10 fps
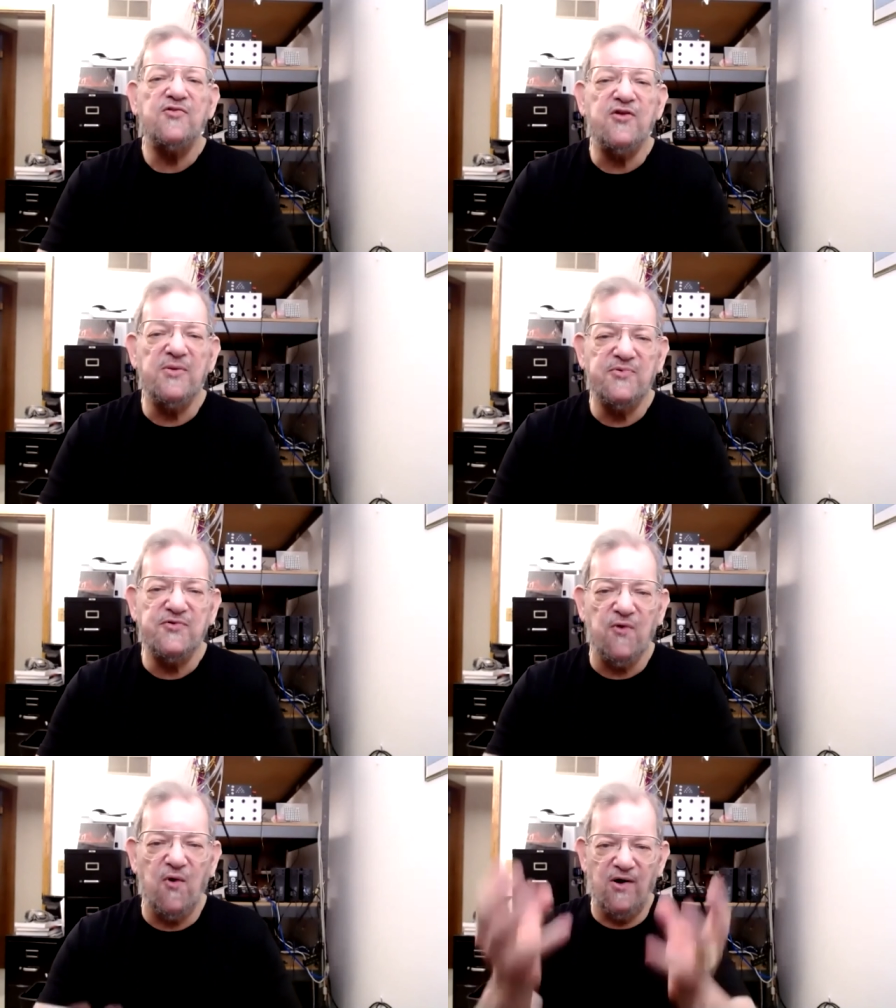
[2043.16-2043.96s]
to
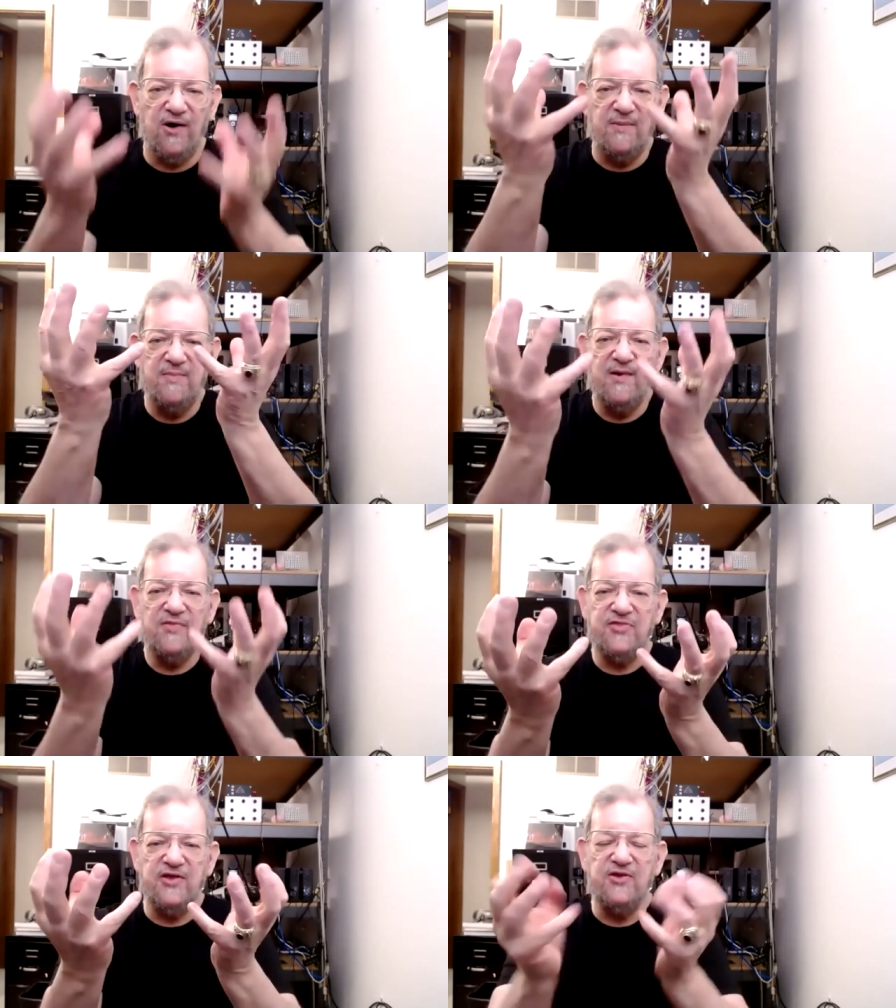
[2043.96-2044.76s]
absorb
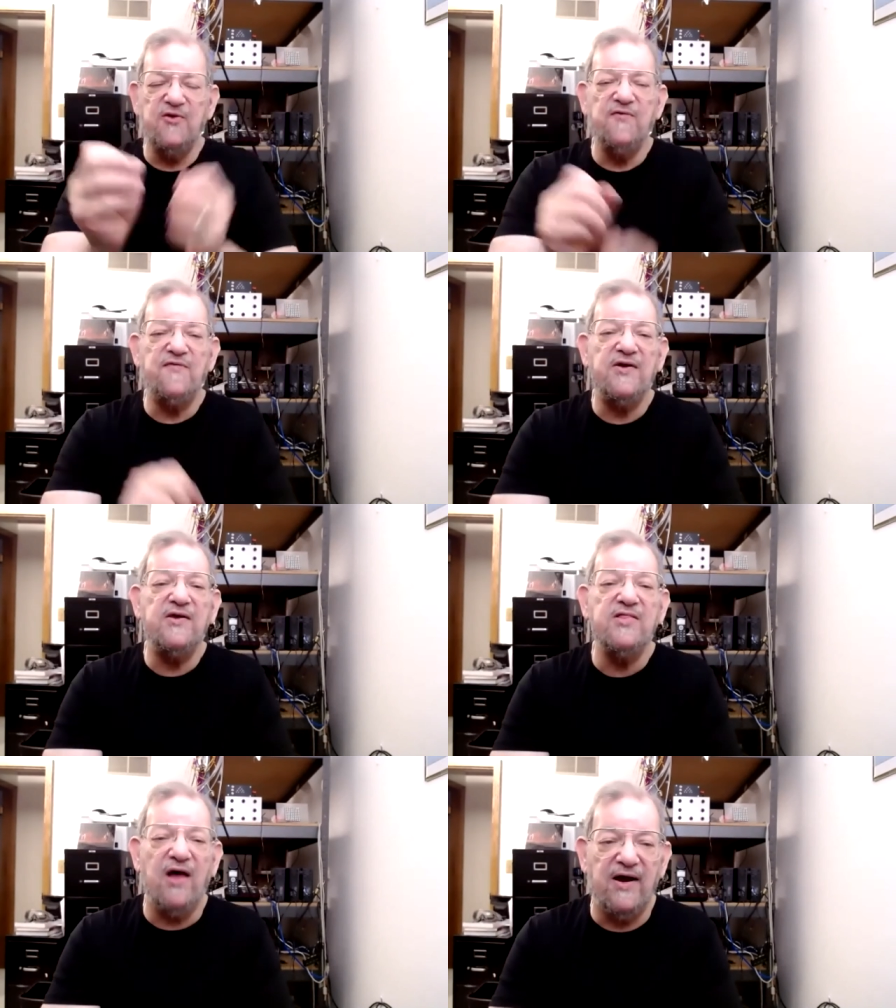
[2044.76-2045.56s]
the
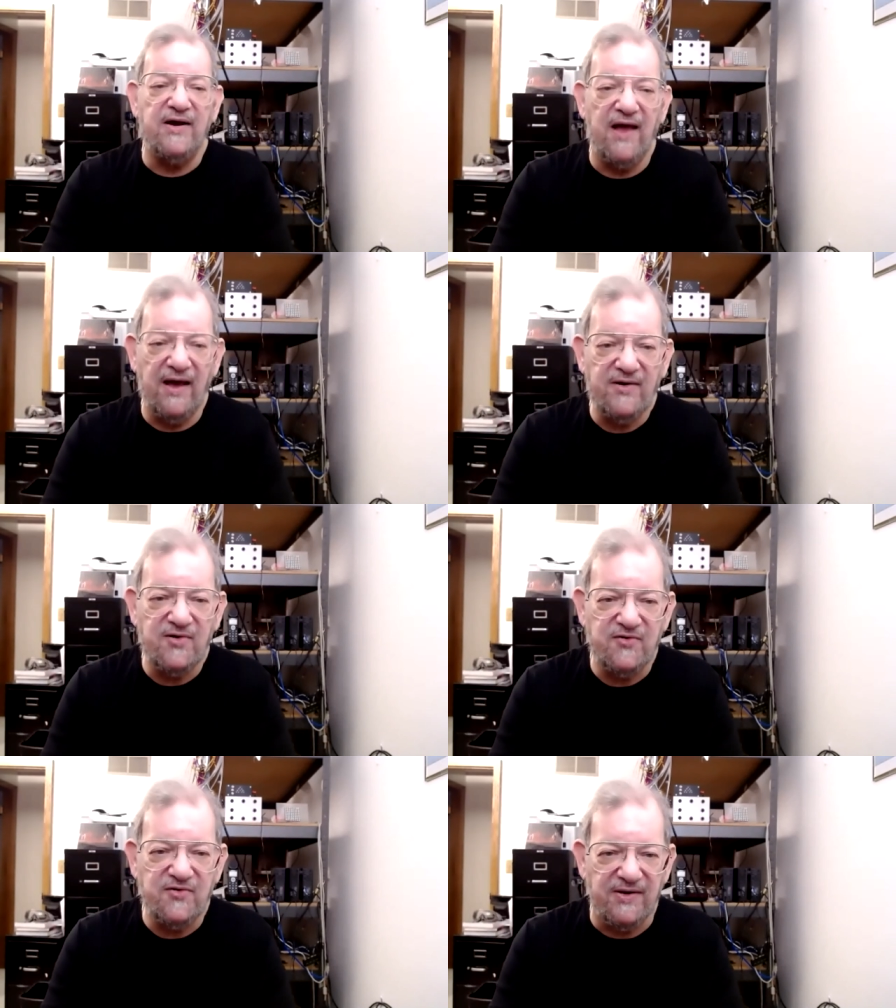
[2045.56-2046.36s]
UV light
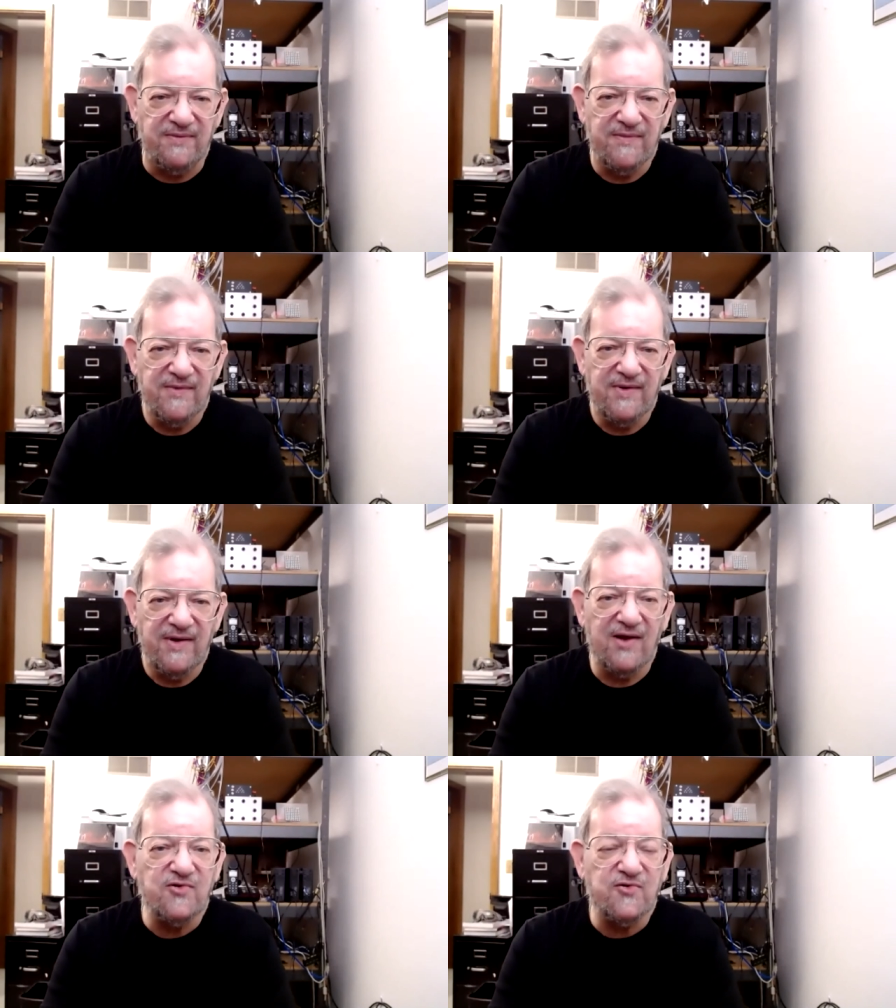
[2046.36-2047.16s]
energy
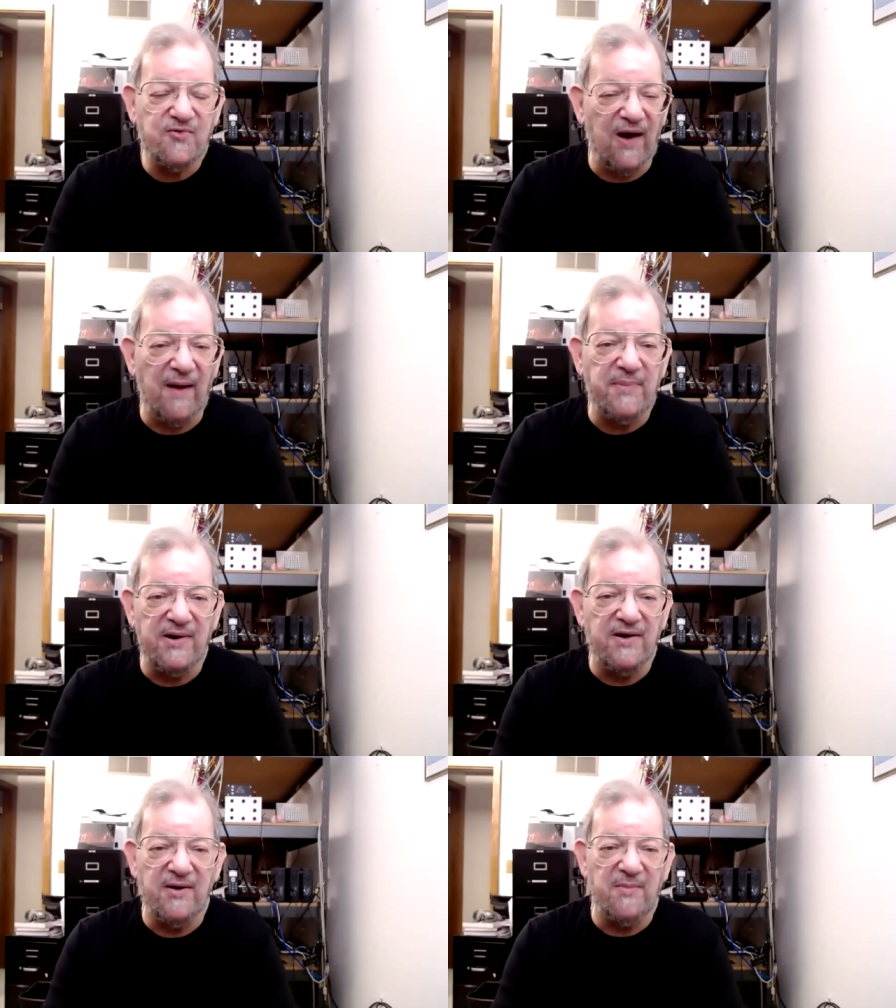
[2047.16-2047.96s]
and trap
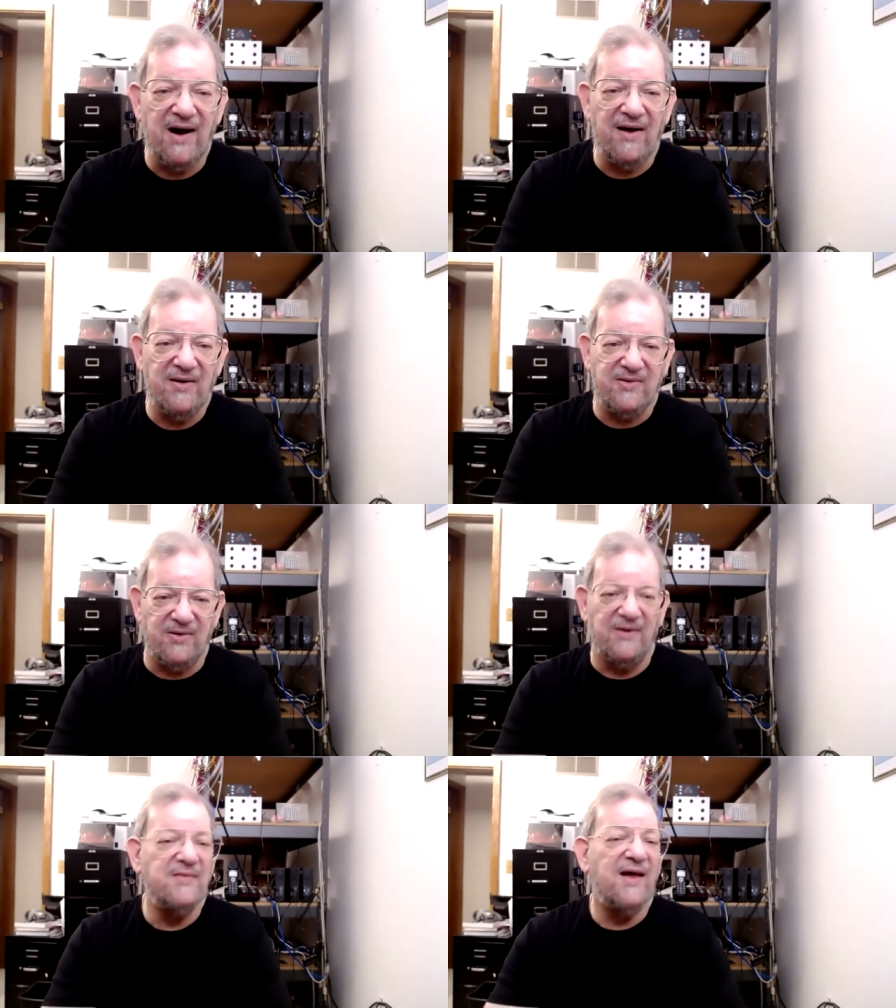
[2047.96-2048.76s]
it in the
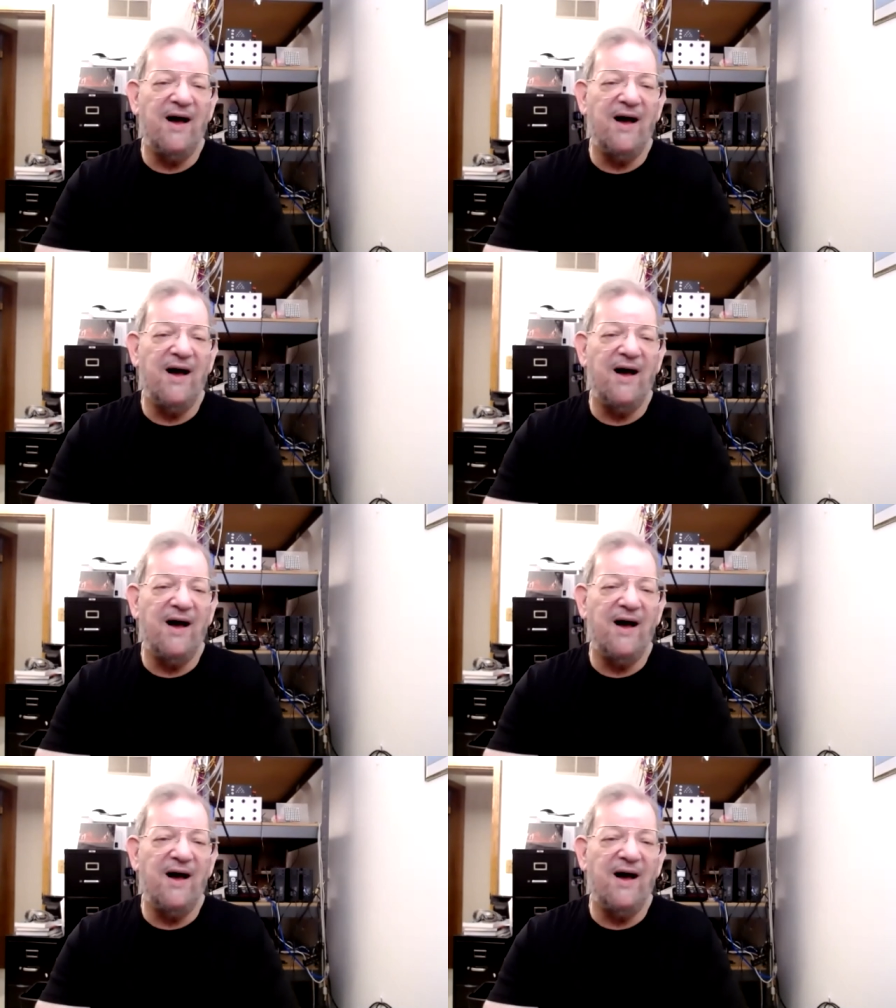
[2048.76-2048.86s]
molecule.